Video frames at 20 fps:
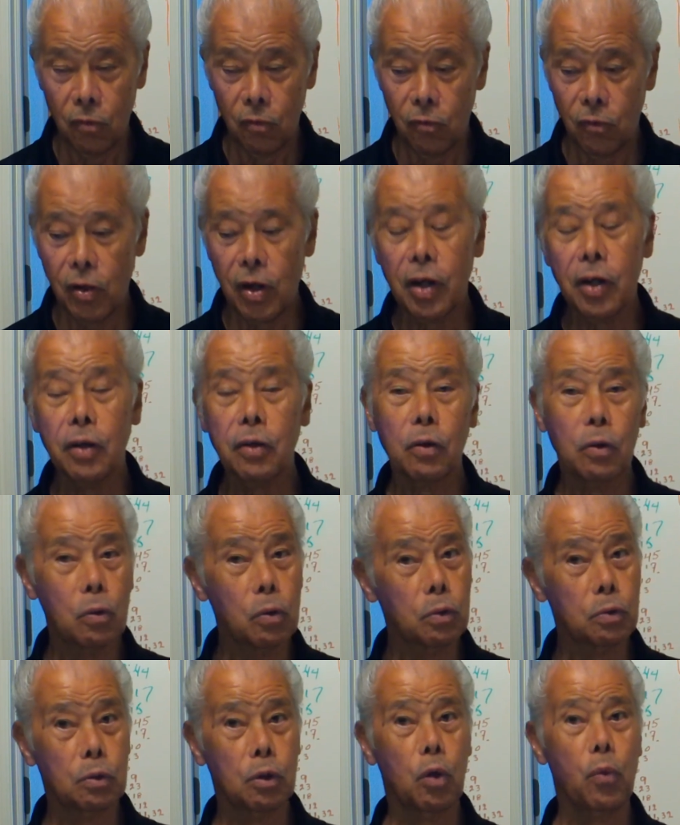Very
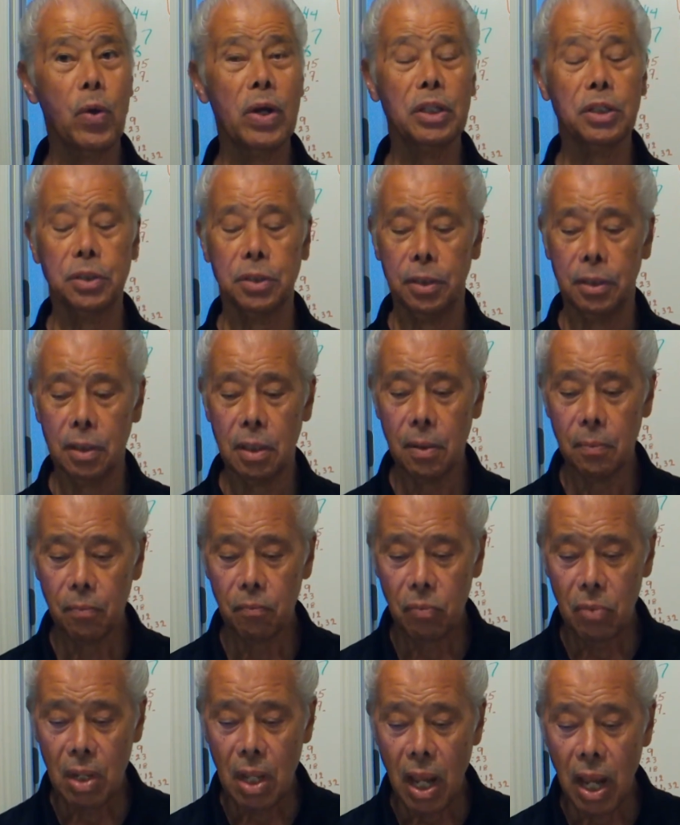good question,
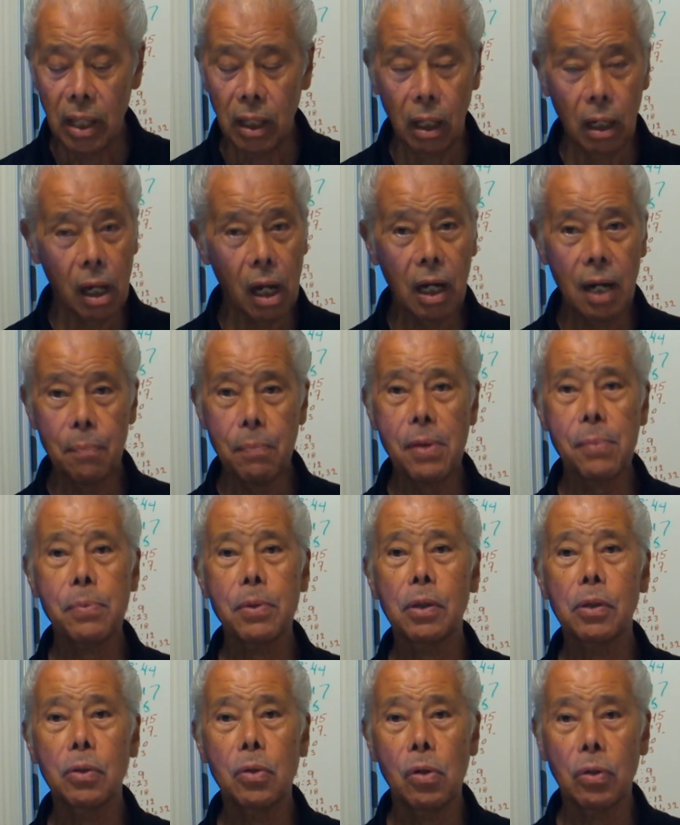and a lot of
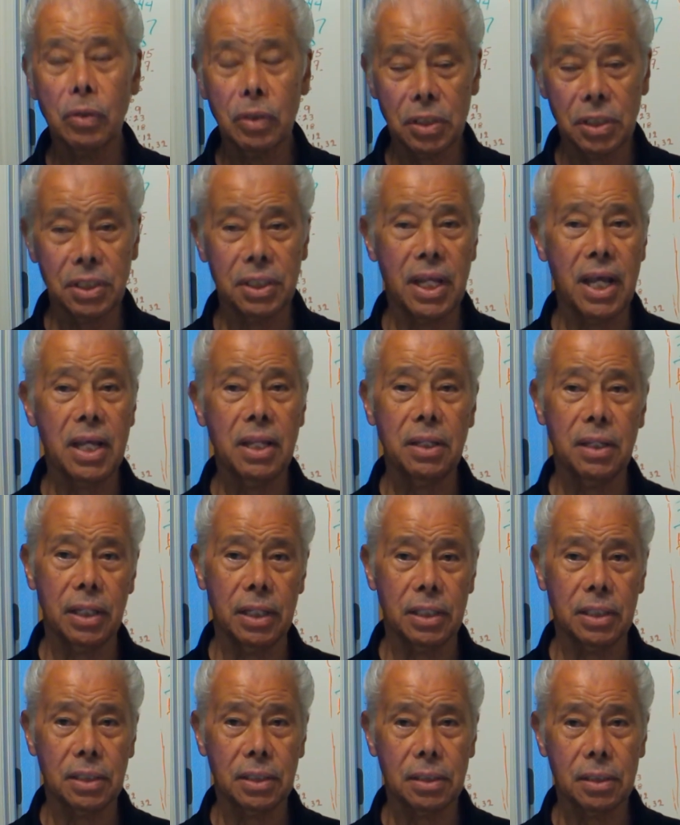people don't understand
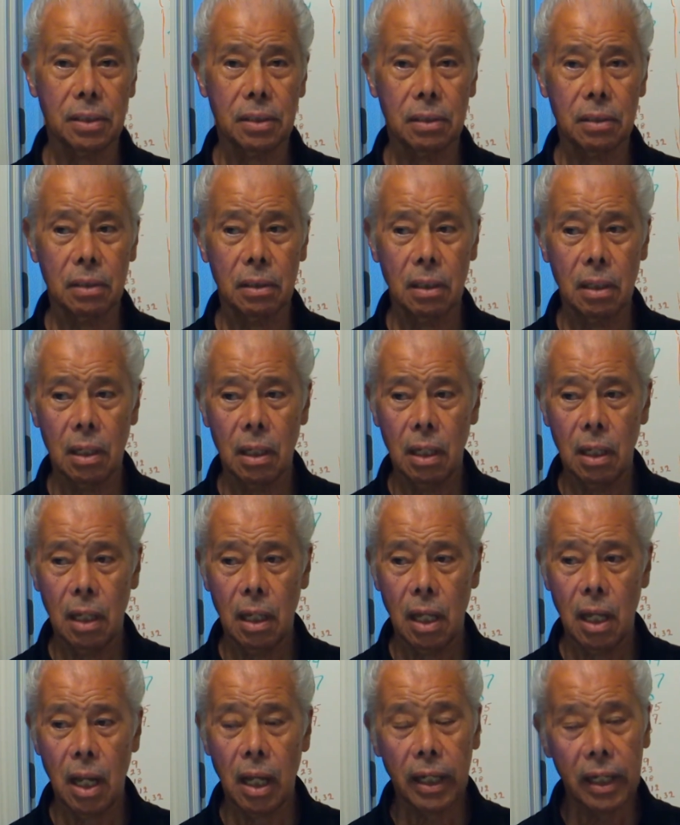this.
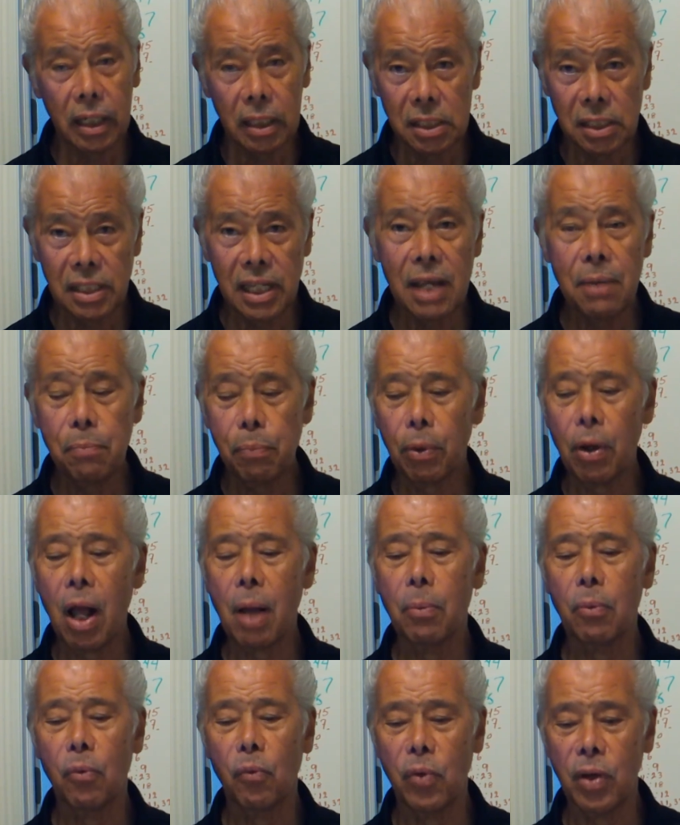I got the same
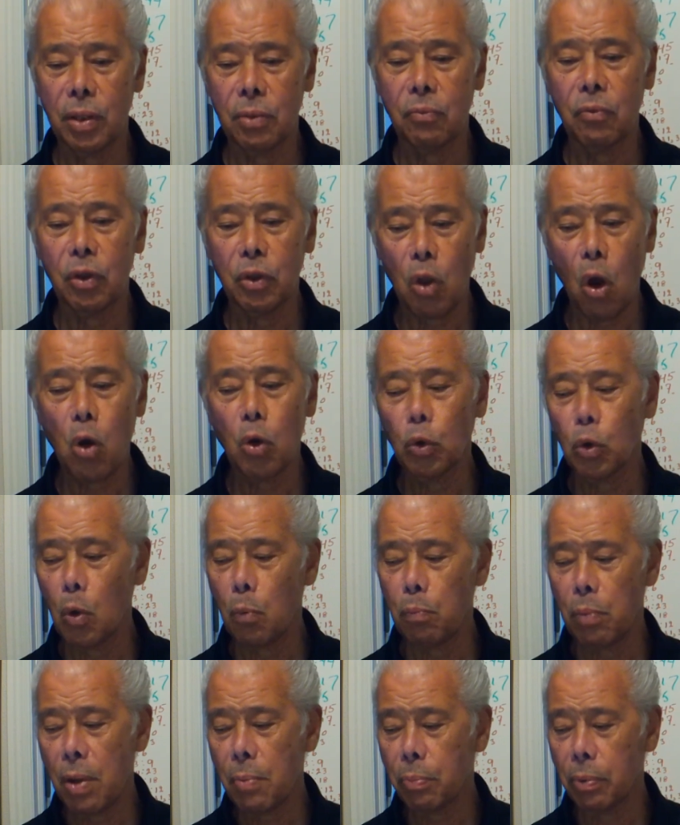problem with talking to
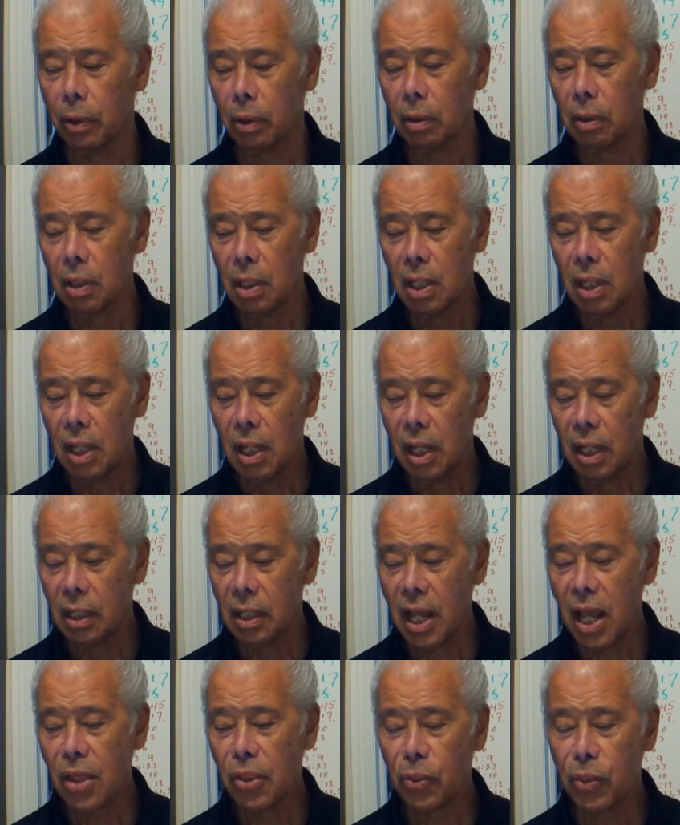people.
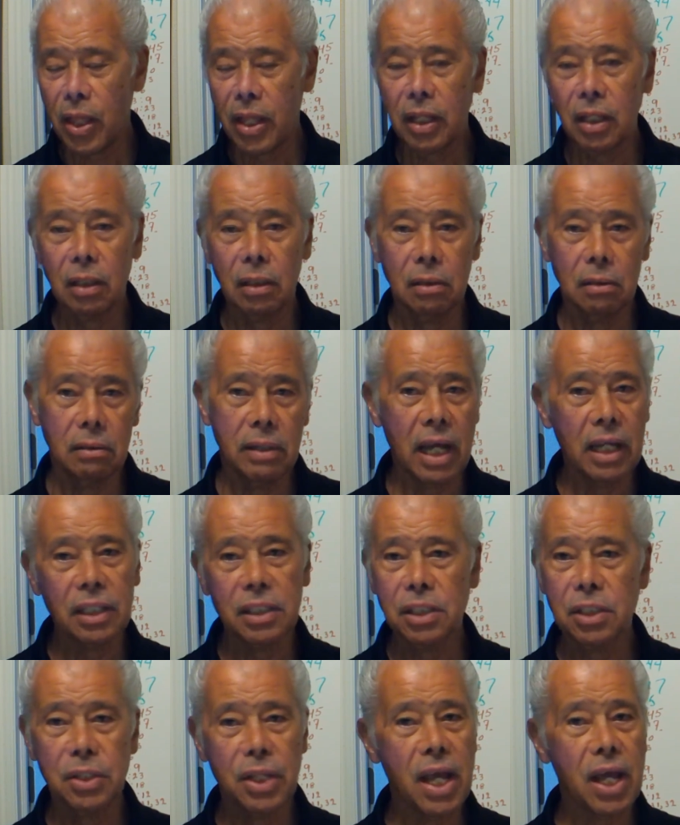They think death
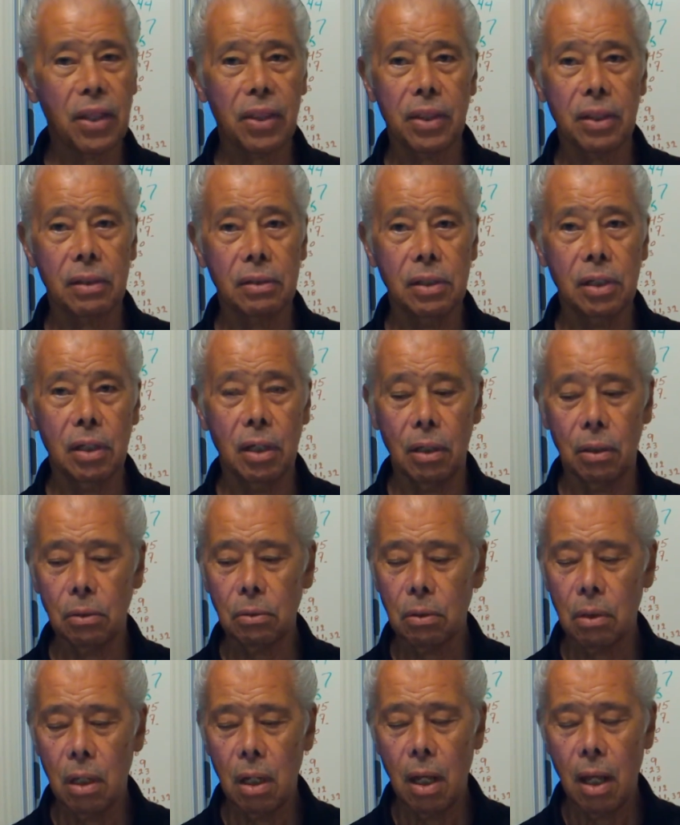is death, you know,
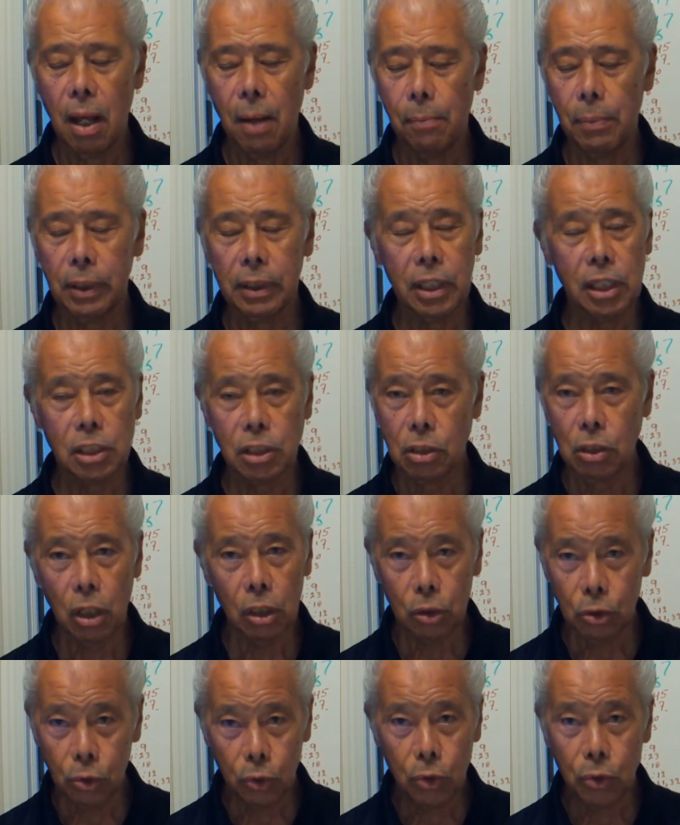but it's
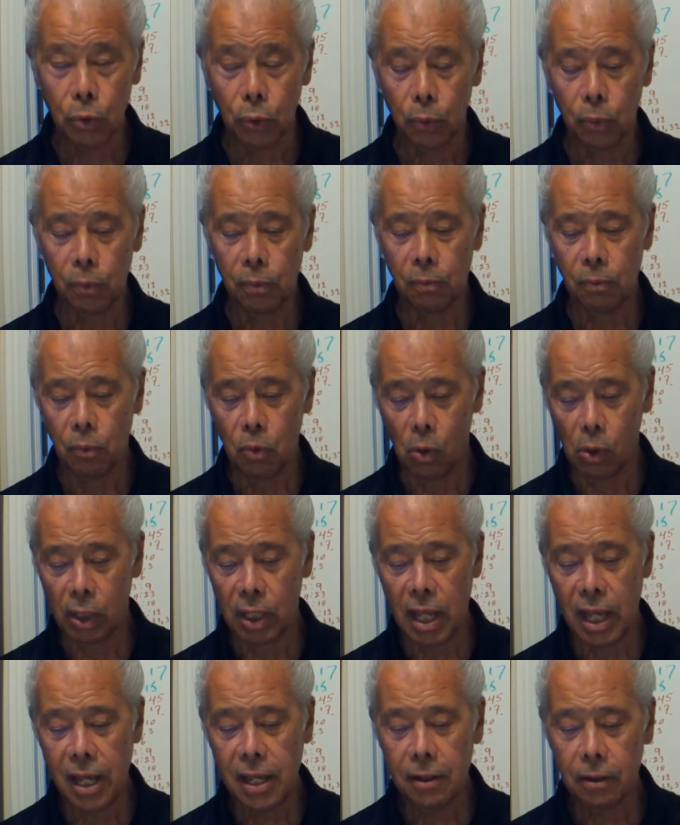not true,
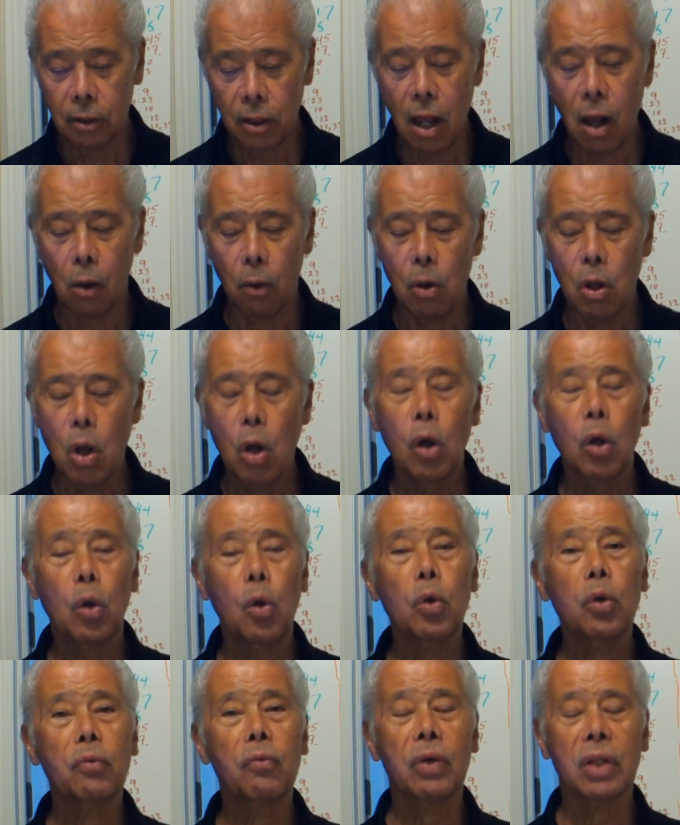okay? Now,
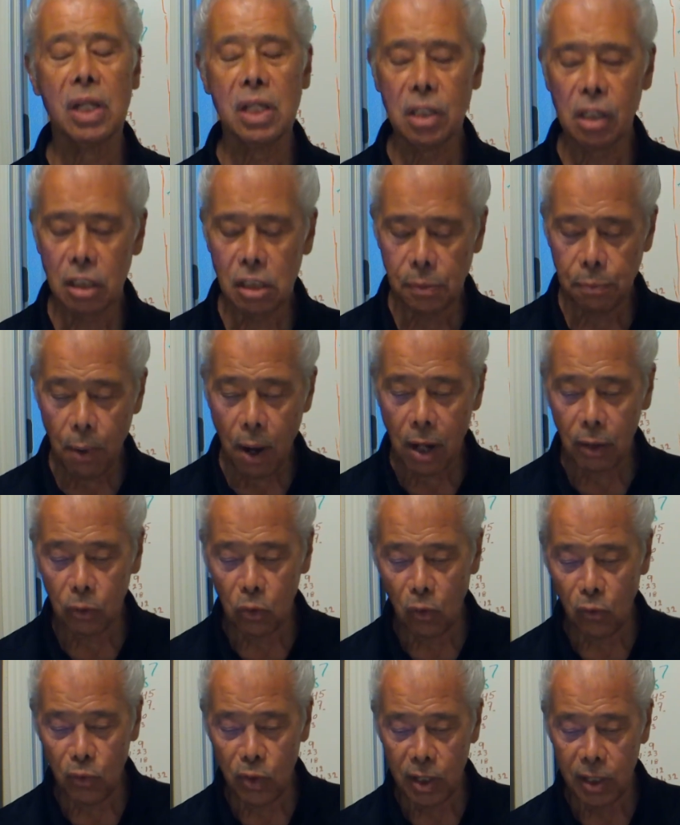look what his response
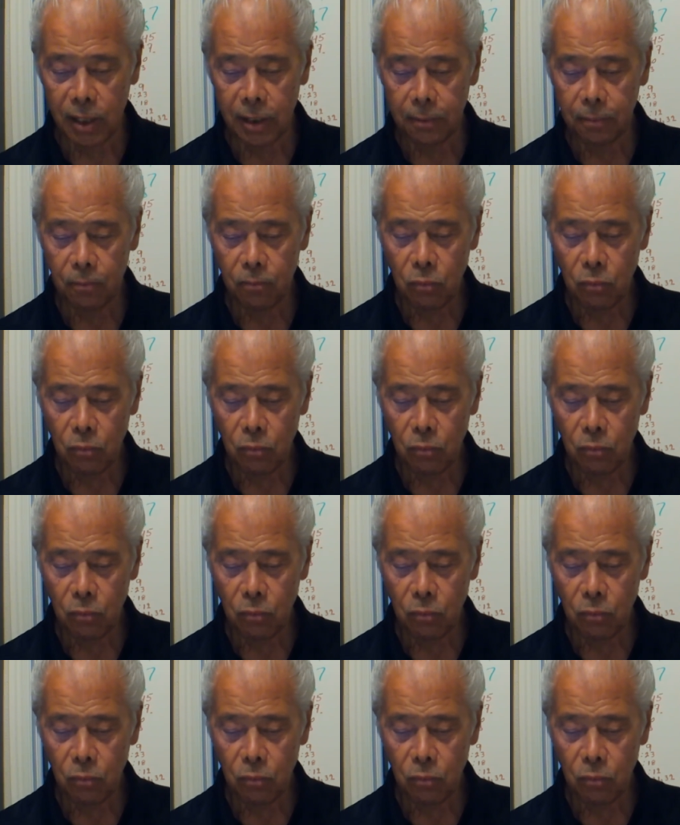over here.